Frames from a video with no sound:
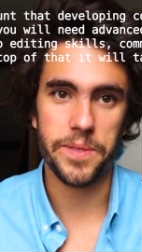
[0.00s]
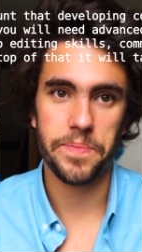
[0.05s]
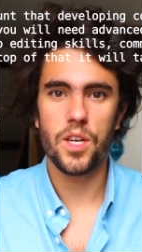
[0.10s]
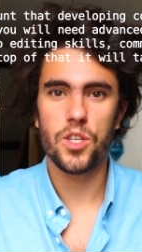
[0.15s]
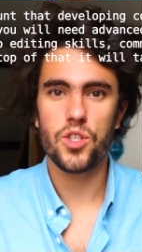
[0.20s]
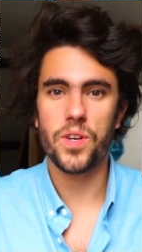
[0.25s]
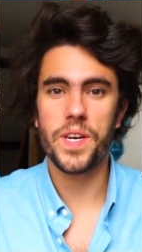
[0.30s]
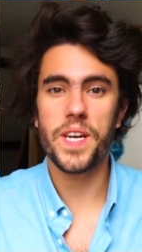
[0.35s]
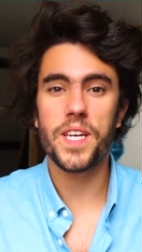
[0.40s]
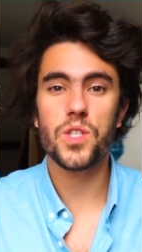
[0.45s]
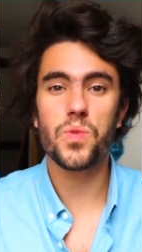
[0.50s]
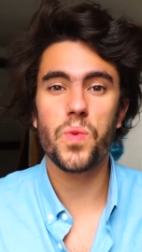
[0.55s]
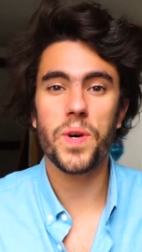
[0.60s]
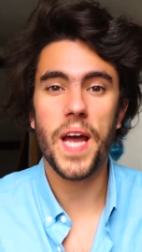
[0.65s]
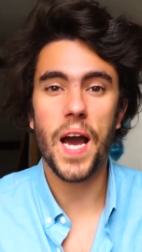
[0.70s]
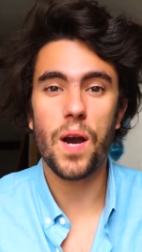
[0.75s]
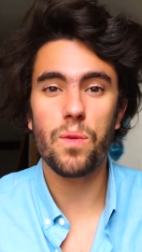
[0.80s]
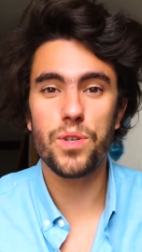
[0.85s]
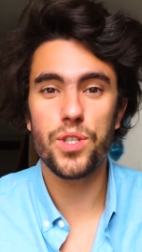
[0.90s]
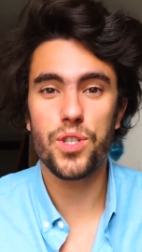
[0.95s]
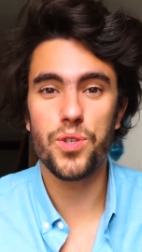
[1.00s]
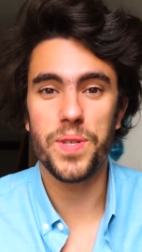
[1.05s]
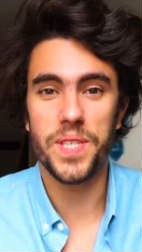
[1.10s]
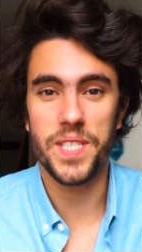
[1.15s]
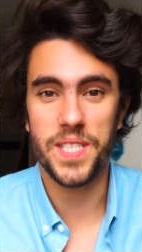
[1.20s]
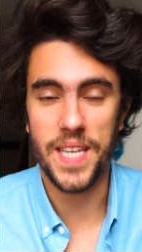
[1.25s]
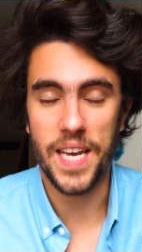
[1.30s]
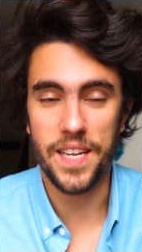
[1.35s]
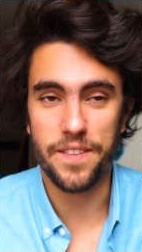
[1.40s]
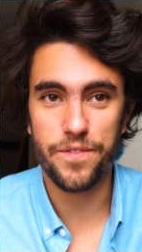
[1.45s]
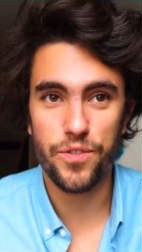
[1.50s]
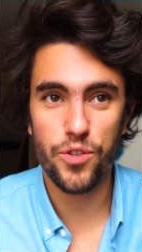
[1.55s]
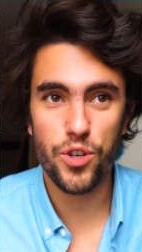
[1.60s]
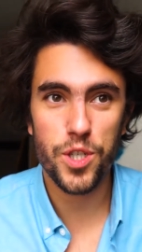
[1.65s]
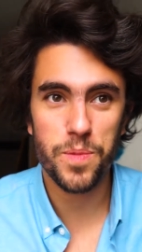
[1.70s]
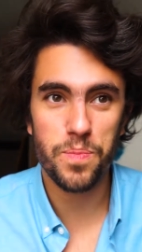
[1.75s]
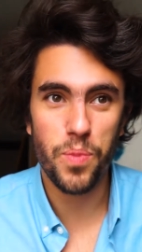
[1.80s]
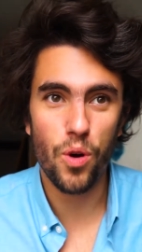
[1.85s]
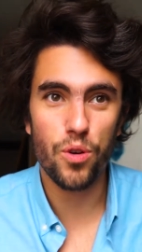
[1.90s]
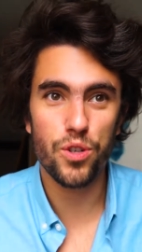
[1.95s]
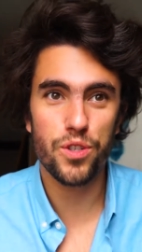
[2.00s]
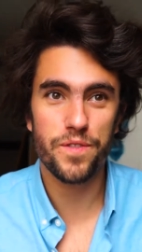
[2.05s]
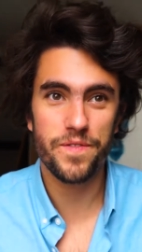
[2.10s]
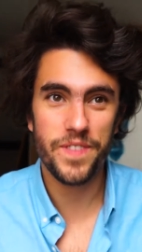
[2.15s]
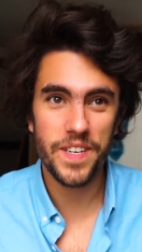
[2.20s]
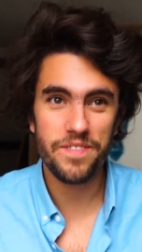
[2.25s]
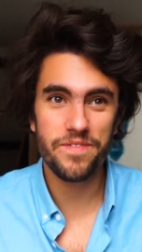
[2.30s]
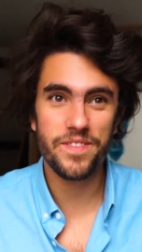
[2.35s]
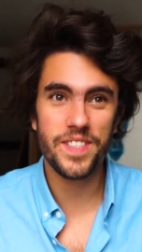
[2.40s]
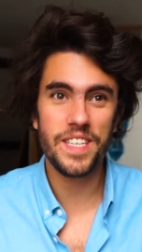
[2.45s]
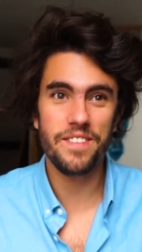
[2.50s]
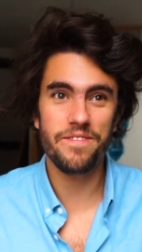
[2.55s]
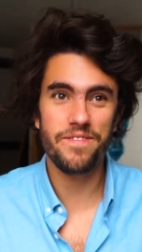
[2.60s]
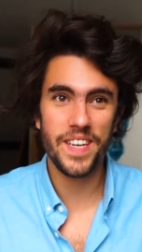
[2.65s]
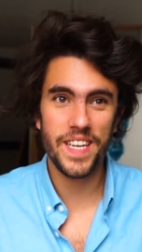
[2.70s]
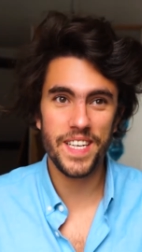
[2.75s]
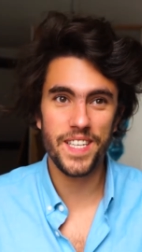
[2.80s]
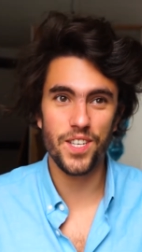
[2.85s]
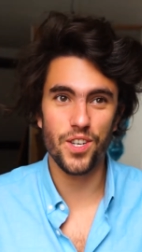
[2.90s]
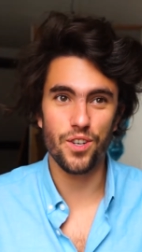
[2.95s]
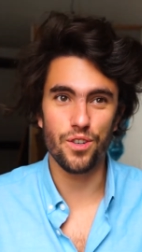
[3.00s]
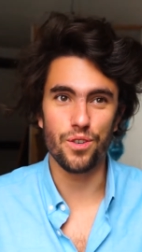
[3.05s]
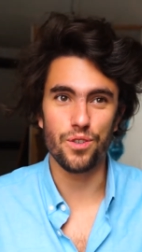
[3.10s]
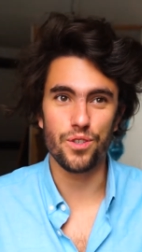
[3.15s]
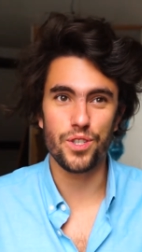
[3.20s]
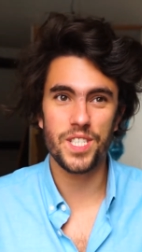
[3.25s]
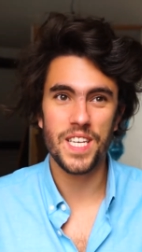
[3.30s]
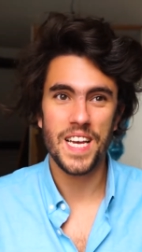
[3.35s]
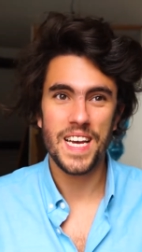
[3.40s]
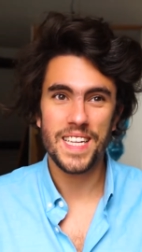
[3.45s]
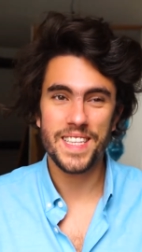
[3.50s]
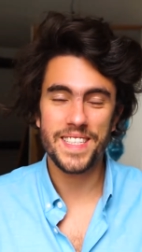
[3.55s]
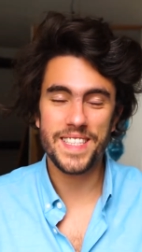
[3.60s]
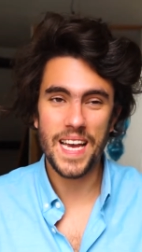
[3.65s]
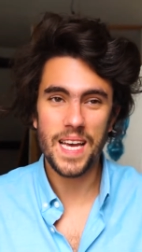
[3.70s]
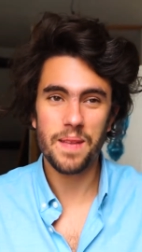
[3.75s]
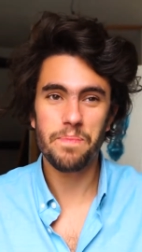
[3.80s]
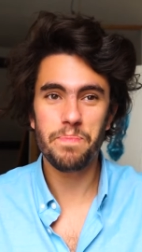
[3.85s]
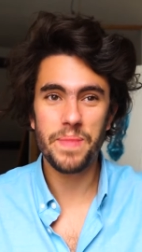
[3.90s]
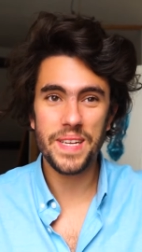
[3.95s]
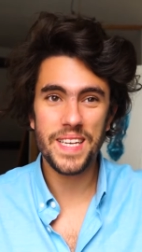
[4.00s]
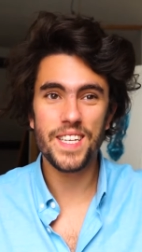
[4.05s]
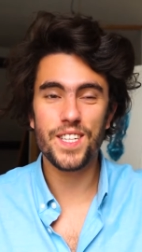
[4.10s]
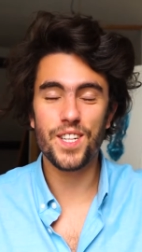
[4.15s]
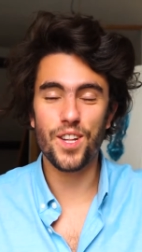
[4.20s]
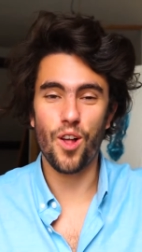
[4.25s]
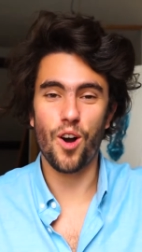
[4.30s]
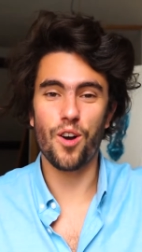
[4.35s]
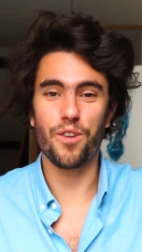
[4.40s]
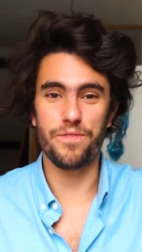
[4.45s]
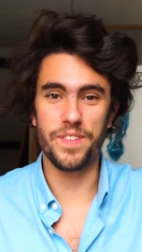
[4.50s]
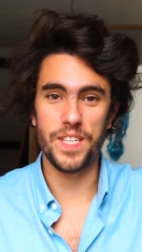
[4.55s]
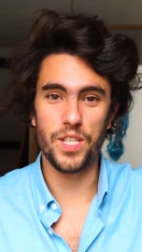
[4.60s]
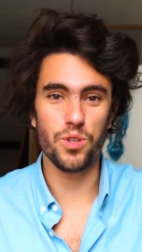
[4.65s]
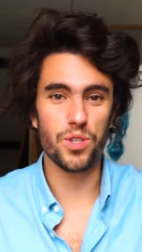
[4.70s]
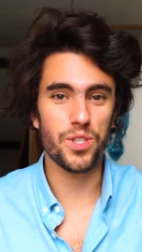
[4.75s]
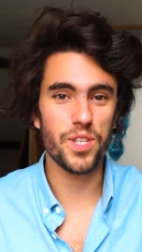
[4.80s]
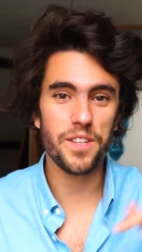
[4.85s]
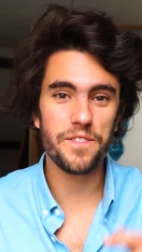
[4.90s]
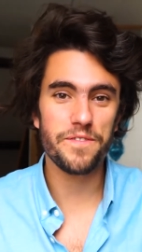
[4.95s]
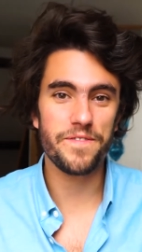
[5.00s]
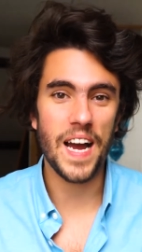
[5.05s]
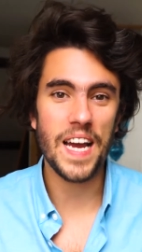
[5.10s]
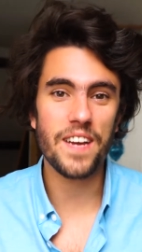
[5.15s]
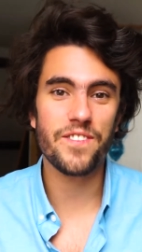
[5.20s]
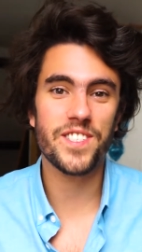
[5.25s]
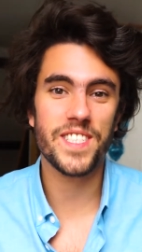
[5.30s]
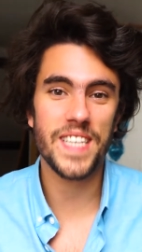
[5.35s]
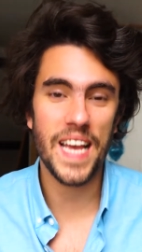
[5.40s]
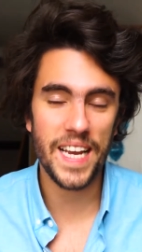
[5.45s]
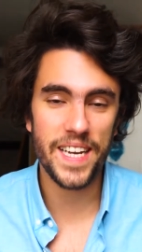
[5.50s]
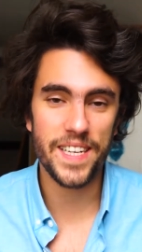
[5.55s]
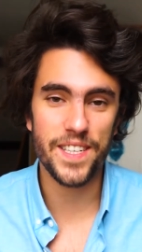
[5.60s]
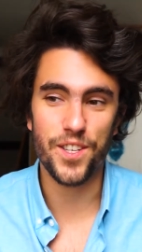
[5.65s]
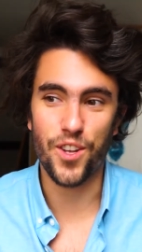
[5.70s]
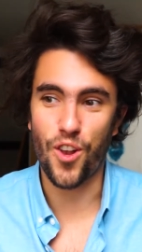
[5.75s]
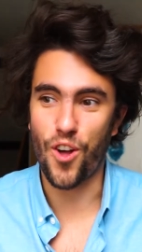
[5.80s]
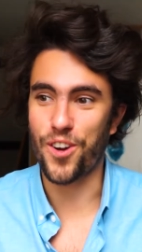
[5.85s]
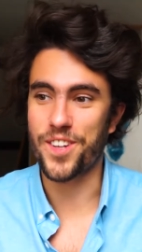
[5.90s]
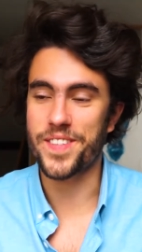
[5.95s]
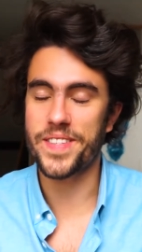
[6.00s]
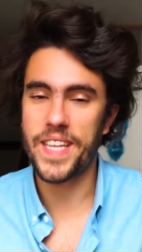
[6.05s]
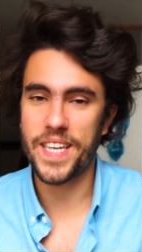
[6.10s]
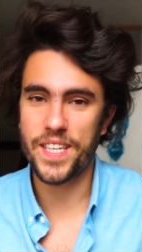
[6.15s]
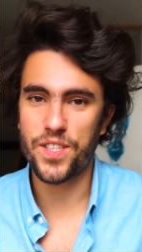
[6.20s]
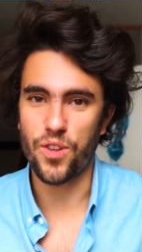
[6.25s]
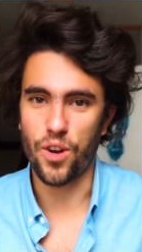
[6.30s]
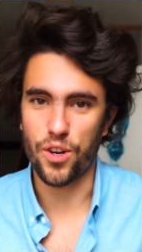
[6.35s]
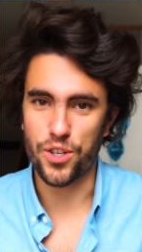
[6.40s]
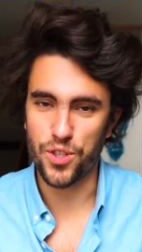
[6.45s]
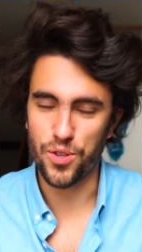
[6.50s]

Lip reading: So here's what I would do instead. First, post 50 videos, 10-minute long videos, not 5-second long TikToks.